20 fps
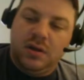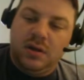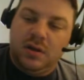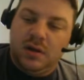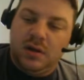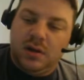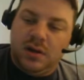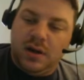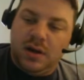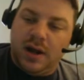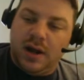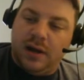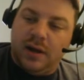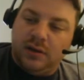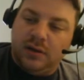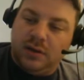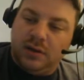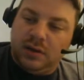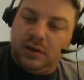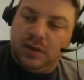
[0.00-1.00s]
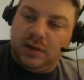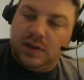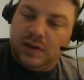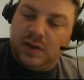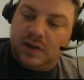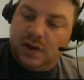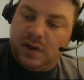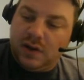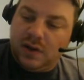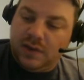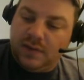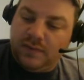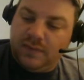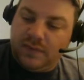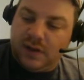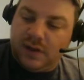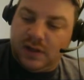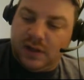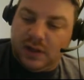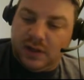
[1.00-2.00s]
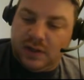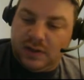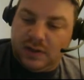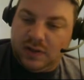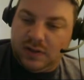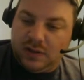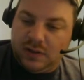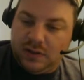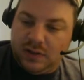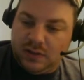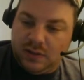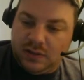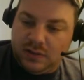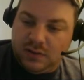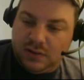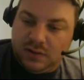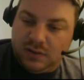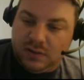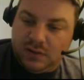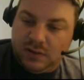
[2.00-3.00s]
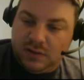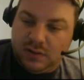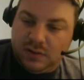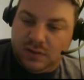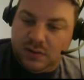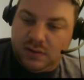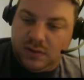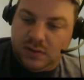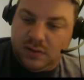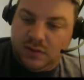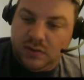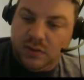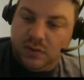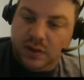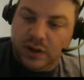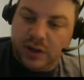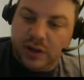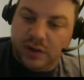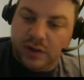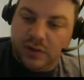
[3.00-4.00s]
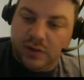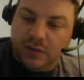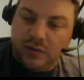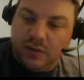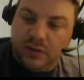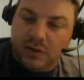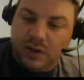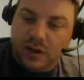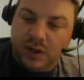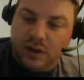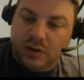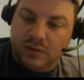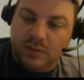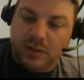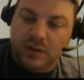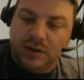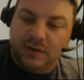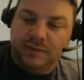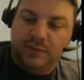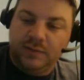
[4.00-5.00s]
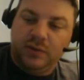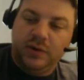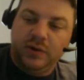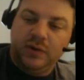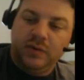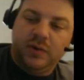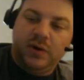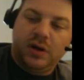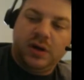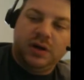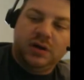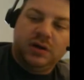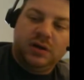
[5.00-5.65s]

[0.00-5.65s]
Now, this device will go increments of 0.1